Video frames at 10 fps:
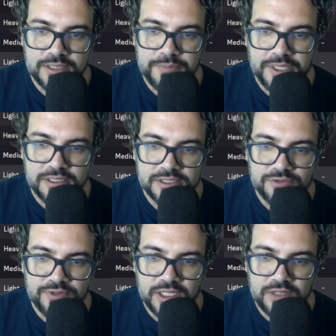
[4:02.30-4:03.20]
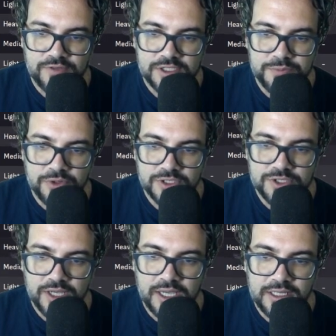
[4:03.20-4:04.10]
Peters, Radanovic, Barroso,
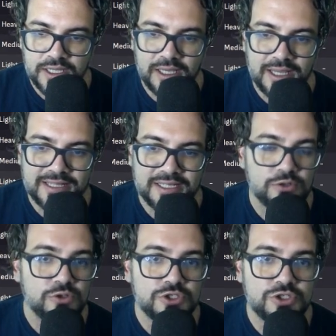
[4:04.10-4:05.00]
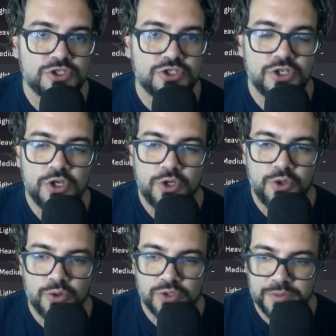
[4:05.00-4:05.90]
and Garatakos, who
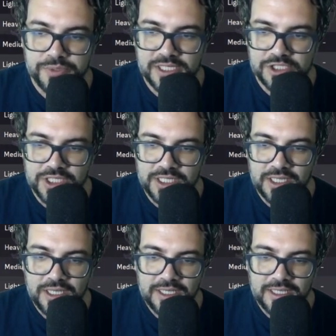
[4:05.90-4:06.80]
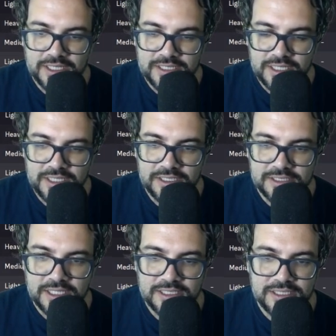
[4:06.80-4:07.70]
could also potentially get his
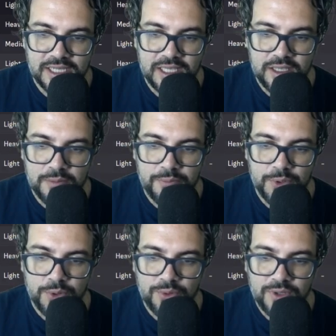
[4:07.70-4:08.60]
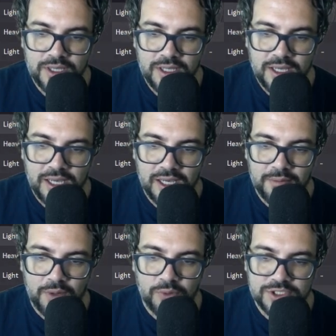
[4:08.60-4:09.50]
debut.
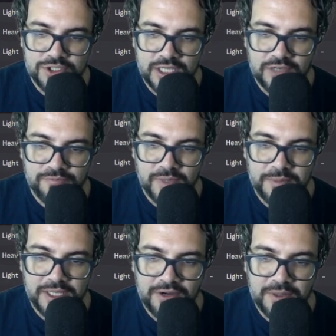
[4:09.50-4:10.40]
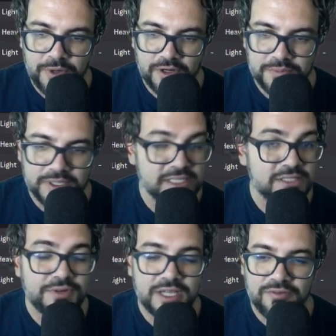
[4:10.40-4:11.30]
I wanted to give maybe Gary Parrott, but he's still
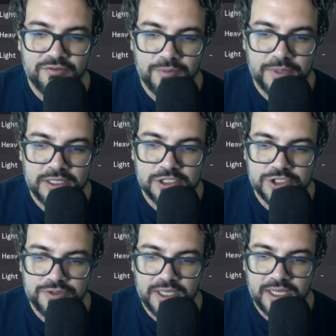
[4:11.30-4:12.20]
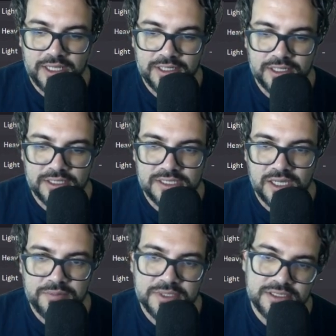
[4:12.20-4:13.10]
recovering from an injury. And
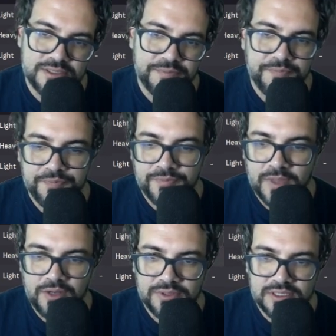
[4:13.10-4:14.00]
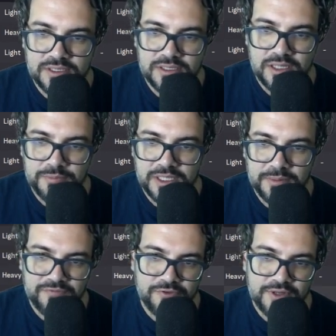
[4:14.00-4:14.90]
Diamond, you know what? Diamond coming
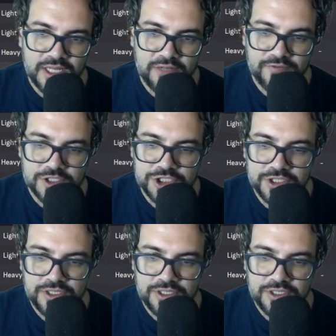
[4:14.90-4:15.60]
for Radanovic.